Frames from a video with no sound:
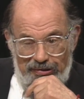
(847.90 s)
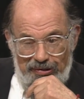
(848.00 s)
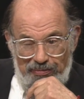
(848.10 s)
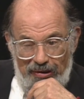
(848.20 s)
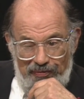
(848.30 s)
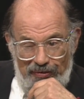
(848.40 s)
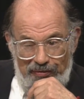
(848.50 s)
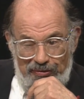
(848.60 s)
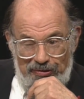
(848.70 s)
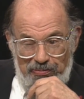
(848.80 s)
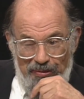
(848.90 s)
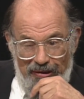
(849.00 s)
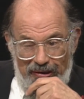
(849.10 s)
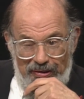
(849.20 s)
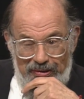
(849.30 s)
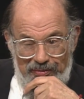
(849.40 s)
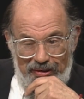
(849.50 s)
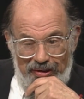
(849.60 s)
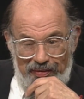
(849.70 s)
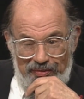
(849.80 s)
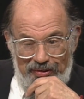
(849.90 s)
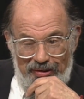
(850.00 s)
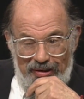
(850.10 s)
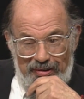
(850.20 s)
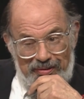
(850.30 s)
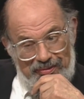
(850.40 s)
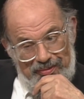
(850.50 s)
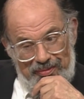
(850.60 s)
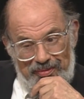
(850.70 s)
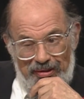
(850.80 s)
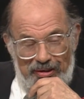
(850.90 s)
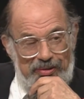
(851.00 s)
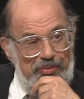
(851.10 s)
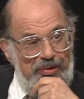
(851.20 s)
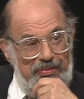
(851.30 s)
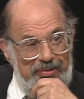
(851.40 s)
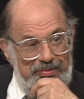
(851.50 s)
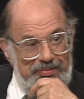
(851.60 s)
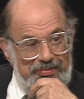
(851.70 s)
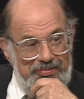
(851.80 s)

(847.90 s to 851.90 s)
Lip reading: actually, my favorite is Blake, and right after that, I guess Whitman.